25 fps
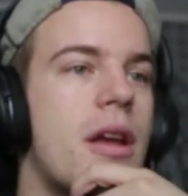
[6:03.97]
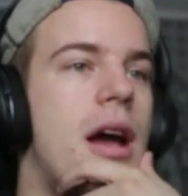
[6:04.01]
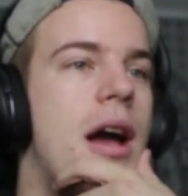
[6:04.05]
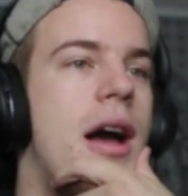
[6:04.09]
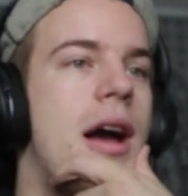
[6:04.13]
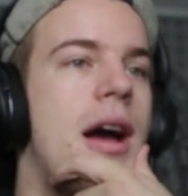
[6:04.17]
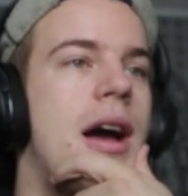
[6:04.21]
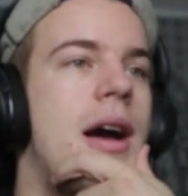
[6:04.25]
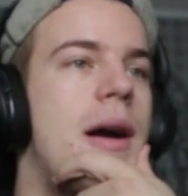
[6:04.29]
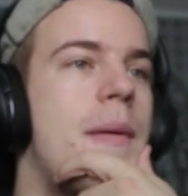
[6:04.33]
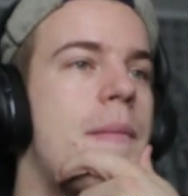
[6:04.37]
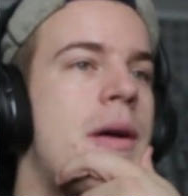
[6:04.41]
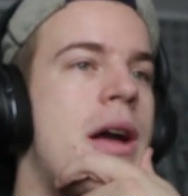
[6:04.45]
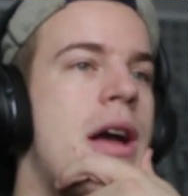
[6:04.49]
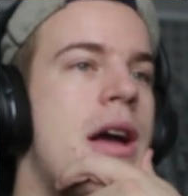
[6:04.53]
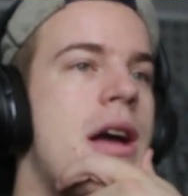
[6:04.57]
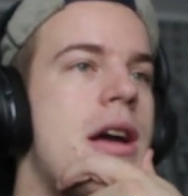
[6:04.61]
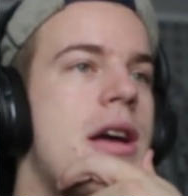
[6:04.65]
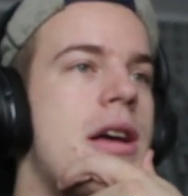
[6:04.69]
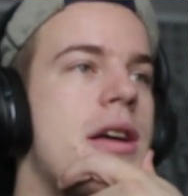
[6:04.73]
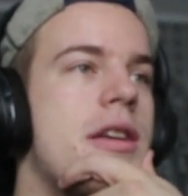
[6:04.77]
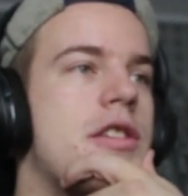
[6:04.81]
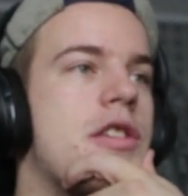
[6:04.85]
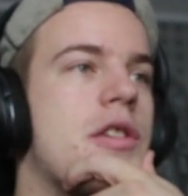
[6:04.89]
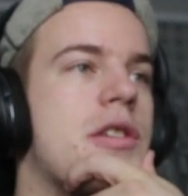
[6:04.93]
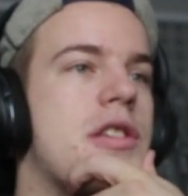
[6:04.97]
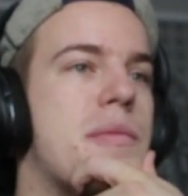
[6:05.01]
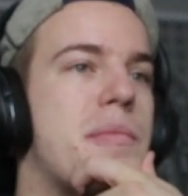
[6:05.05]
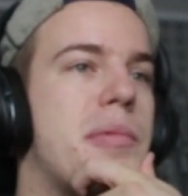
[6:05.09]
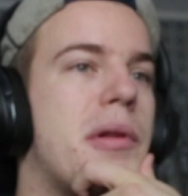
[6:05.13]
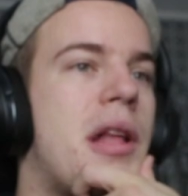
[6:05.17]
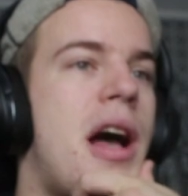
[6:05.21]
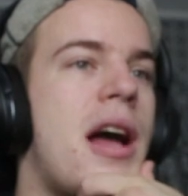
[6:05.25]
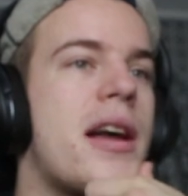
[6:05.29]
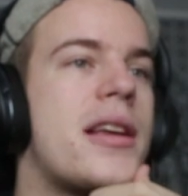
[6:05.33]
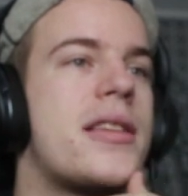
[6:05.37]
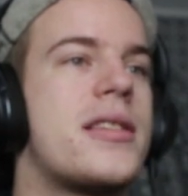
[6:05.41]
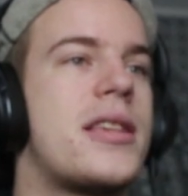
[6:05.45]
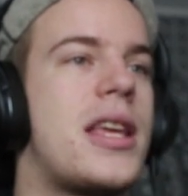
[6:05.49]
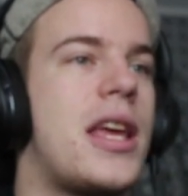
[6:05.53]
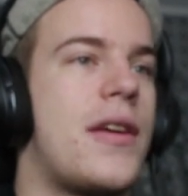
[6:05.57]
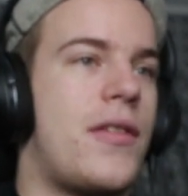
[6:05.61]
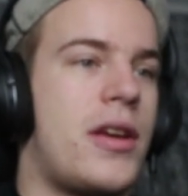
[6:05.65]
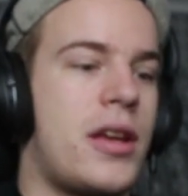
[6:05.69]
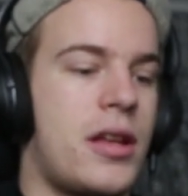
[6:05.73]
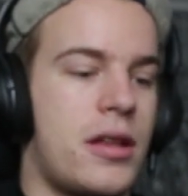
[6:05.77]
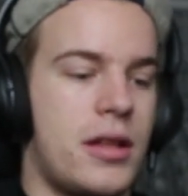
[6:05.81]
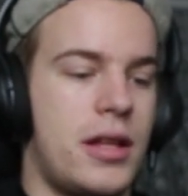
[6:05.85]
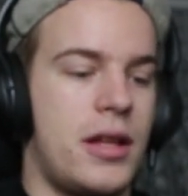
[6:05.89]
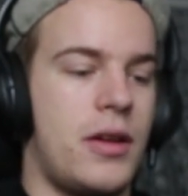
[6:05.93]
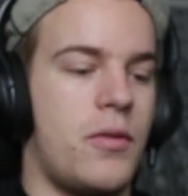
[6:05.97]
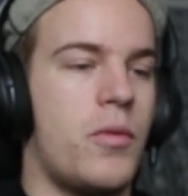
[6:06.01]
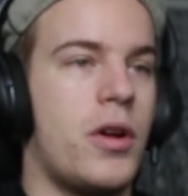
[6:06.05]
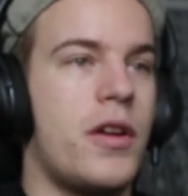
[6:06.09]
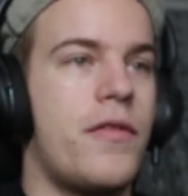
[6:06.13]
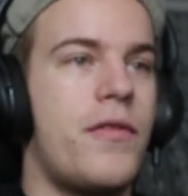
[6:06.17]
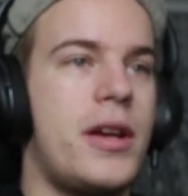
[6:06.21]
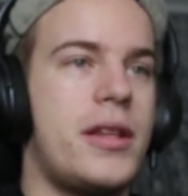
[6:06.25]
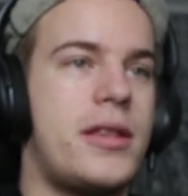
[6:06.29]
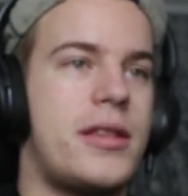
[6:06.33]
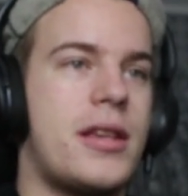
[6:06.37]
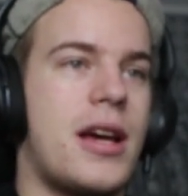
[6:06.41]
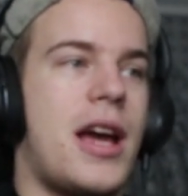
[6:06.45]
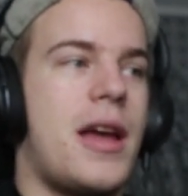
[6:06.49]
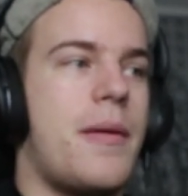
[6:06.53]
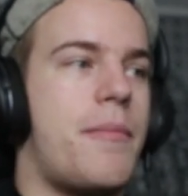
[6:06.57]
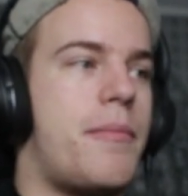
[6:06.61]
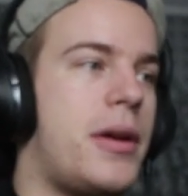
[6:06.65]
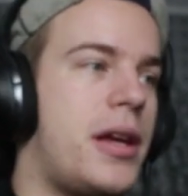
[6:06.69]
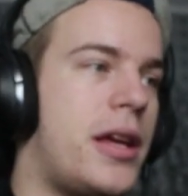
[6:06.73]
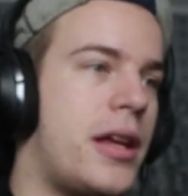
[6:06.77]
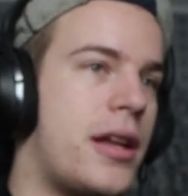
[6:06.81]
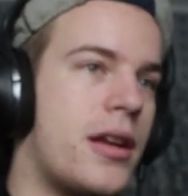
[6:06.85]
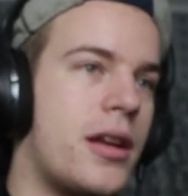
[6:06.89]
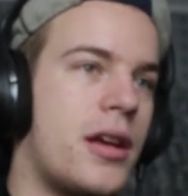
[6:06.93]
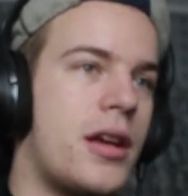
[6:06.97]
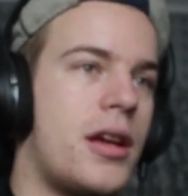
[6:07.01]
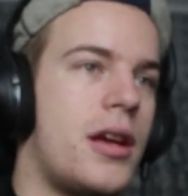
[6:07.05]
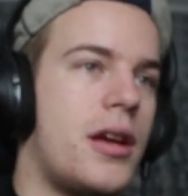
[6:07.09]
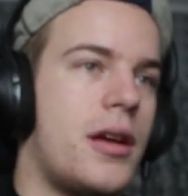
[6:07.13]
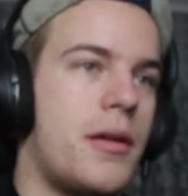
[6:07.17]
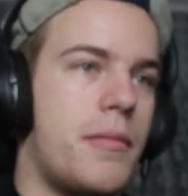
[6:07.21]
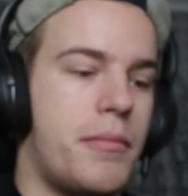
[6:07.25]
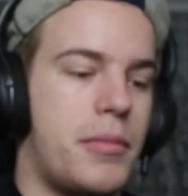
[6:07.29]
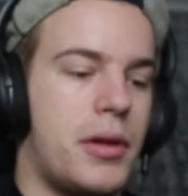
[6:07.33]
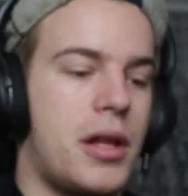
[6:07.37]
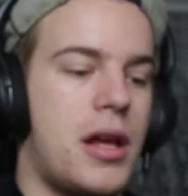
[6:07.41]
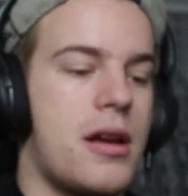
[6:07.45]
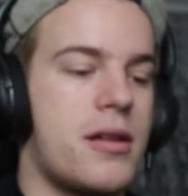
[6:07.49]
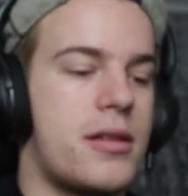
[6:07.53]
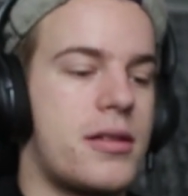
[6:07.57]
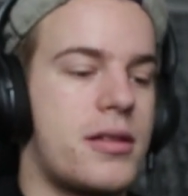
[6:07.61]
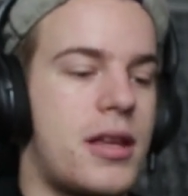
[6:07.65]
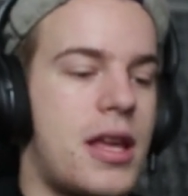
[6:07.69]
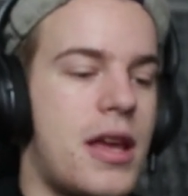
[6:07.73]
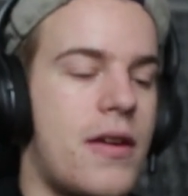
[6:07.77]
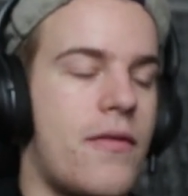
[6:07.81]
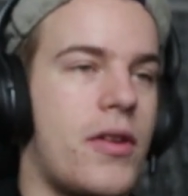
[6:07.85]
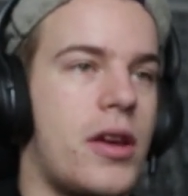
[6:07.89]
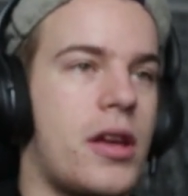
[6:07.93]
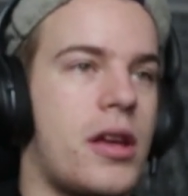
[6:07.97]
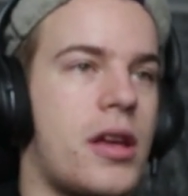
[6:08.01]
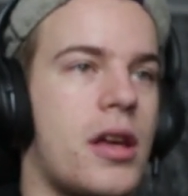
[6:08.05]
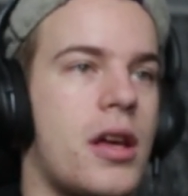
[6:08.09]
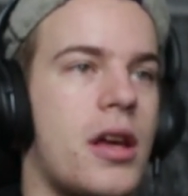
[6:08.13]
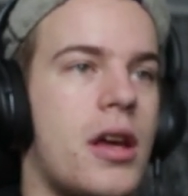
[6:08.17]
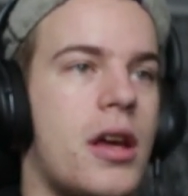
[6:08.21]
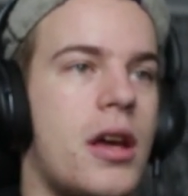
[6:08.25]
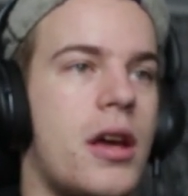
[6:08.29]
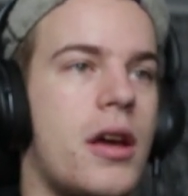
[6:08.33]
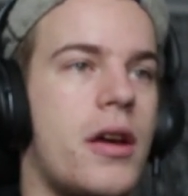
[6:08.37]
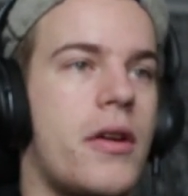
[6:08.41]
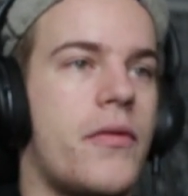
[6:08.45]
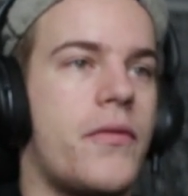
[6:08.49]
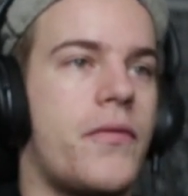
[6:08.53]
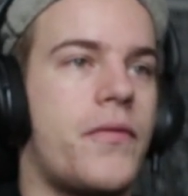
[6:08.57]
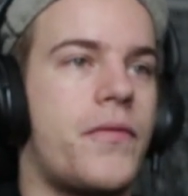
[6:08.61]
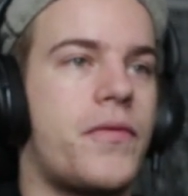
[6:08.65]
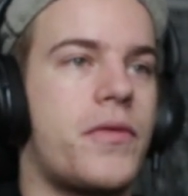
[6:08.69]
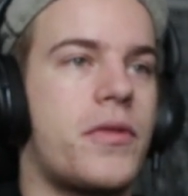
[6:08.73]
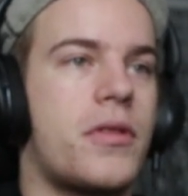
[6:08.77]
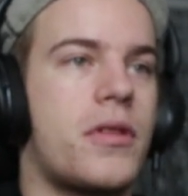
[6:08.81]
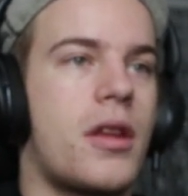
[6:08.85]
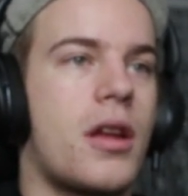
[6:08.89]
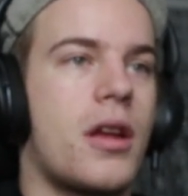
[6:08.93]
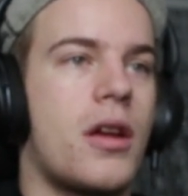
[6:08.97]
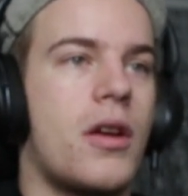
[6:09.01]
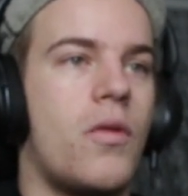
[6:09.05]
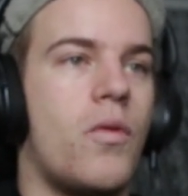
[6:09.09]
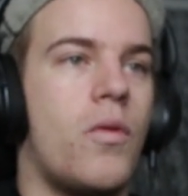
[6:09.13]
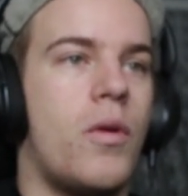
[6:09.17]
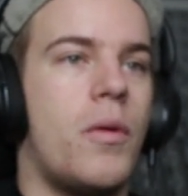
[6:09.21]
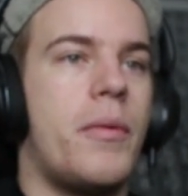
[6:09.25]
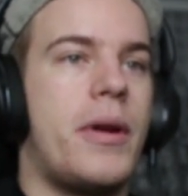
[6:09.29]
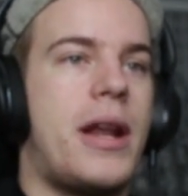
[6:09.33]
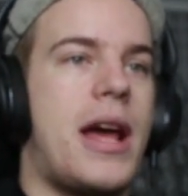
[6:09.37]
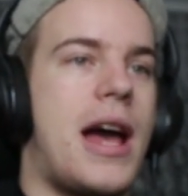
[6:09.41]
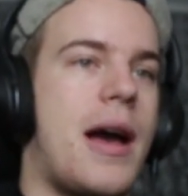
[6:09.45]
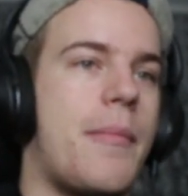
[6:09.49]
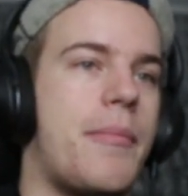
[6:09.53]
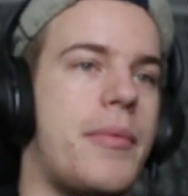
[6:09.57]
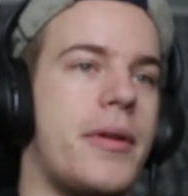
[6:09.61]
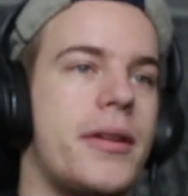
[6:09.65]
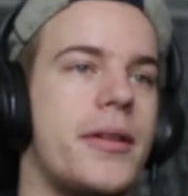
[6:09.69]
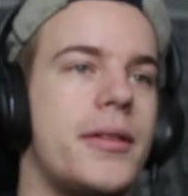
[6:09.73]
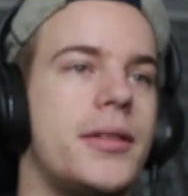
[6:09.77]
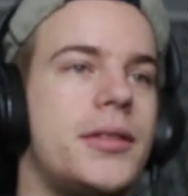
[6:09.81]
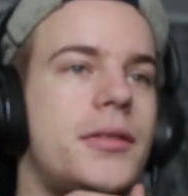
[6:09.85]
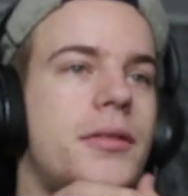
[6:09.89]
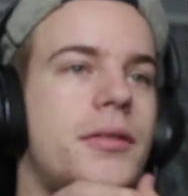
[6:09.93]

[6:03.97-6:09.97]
Um, so it's Bloxgiving. What if I type in Bloxgiving? What would happen?